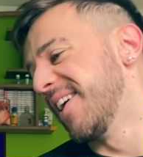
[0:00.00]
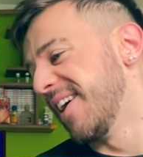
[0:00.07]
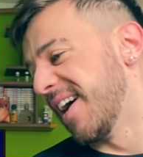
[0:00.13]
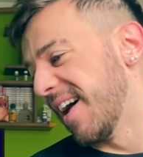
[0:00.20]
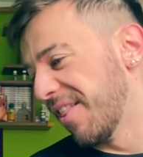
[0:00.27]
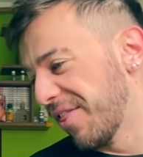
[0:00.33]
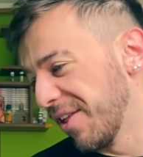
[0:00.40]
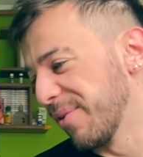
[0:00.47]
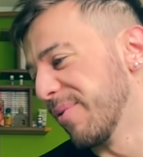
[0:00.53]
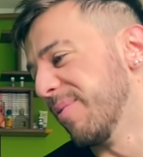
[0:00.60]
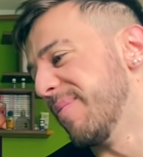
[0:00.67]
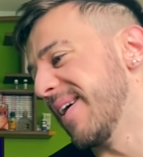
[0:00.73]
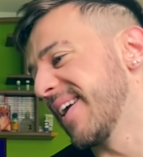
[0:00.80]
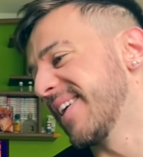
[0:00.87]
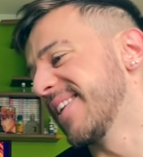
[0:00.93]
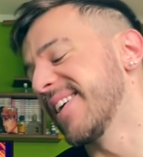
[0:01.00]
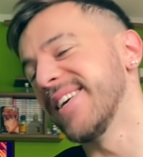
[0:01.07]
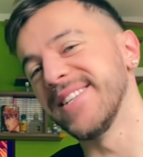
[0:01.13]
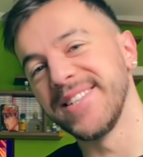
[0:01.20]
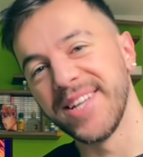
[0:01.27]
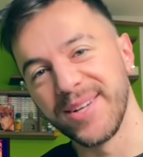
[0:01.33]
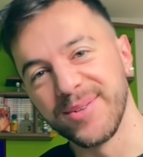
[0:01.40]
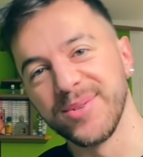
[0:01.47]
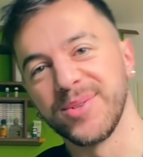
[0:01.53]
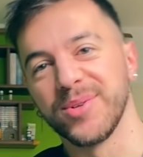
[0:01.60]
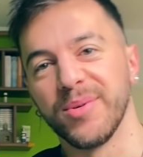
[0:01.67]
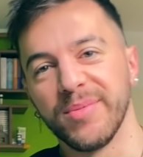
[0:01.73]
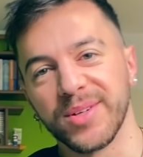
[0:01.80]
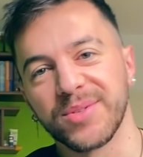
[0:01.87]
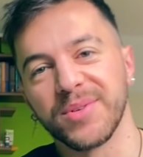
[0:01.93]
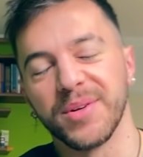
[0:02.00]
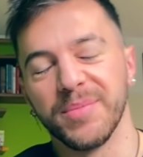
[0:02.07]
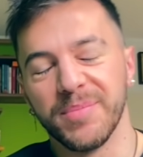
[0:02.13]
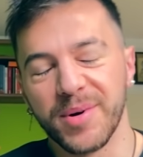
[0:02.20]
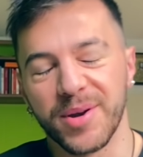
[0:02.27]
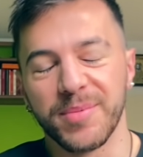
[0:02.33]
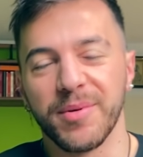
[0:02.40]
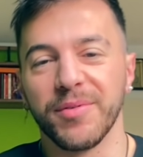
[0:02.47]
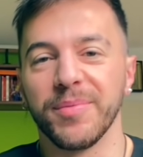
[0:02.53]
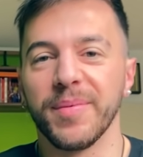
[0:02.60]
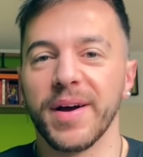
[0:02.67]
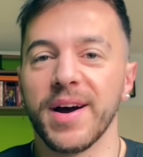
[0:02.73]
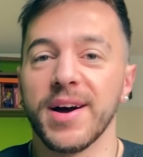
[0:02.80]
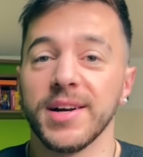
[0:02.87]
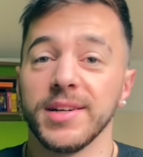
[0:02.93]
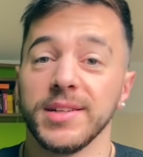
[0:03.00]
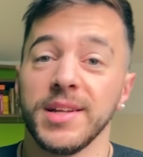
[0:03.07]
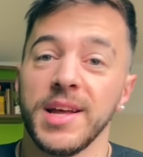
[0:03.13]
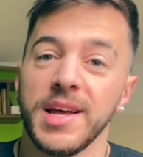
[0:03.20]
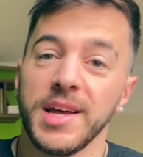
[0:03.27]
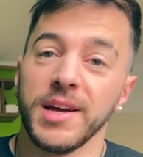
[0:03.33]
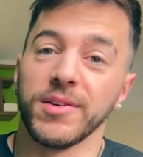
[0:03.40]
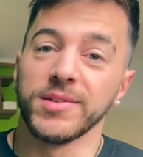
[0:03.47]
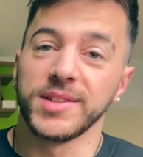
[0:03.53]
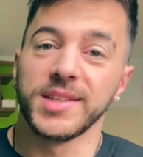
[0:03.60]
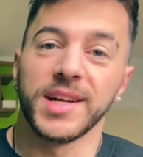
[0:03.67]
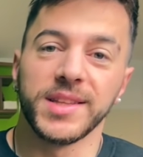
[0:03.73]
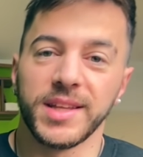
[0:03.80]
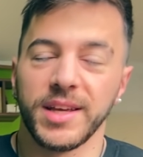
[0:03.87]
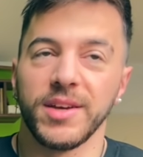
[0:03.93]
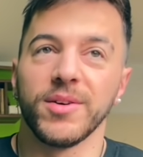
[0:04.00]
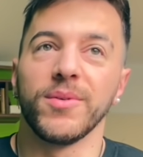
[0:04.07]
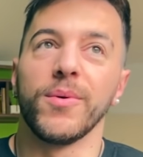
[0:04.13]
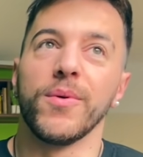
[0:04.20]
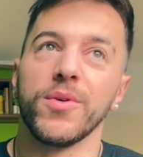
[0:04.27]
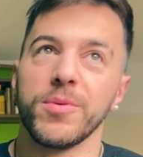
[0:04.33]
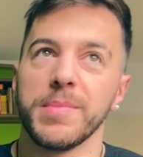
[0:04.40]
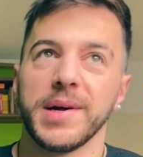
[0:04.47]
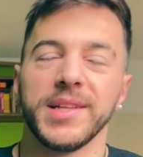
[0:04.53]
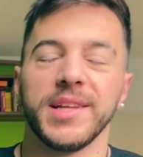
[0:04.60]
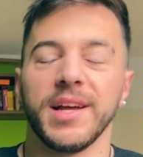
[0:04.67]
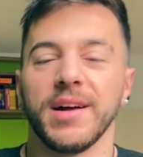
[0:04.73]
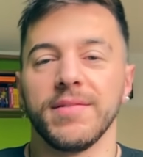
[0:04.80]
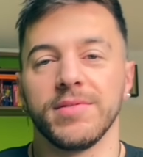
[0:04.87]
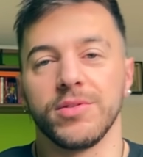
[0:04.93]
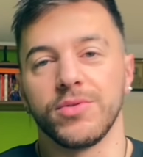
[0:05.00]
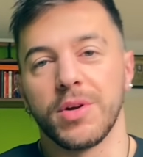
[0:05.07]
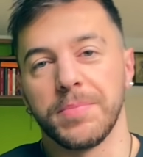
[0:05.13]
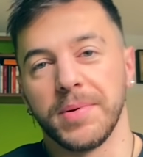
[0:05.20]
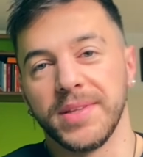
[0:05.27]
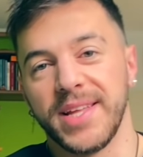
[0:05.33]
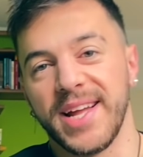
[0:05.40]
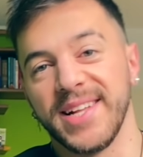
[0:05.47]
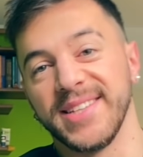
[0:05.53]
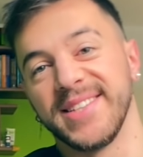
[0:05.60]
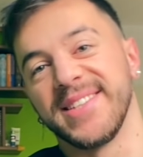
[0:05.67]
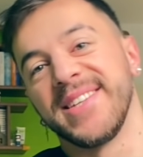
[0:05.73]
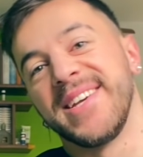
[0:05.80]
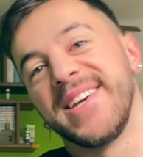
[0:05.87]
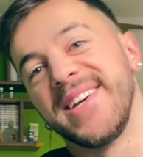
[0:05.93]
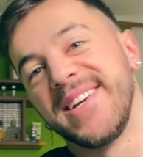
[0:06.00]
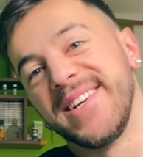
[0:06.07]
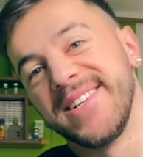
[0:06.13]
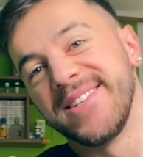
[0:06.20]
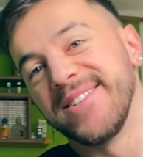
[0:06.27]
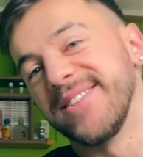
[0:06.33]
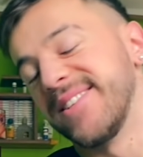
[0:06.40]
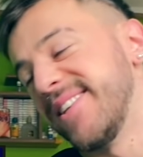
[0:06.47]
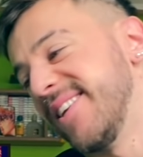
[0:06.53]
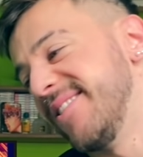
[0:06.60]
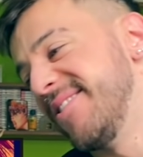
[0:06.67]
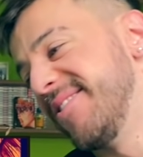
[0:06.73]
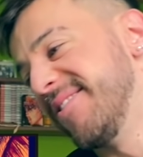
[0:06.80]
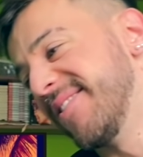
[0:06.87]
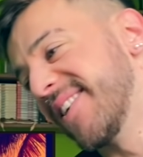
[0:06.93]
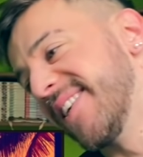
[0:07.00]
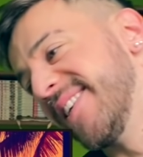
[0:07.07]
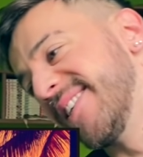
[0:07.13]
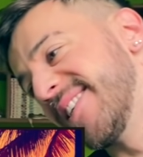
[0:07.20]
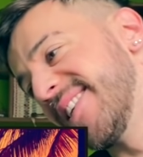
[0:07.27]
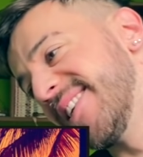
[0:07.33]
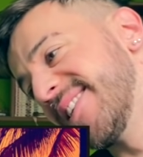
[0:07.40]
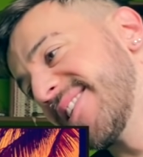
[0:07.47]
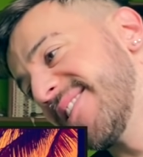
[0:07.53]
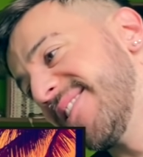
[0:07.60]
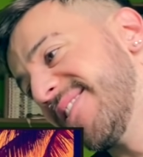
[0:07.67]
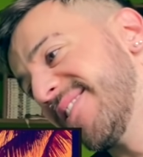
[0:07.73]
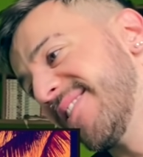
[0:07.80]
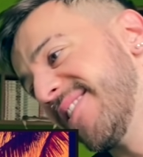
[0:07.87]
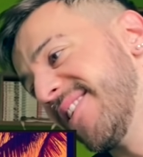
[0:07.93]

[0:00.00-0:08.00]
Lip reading: I think we'll make it, guys. Thank you so much from the bottom of my heart. On Sunday or Monday I will drop a dance, so stay tuned, guys. Let's go.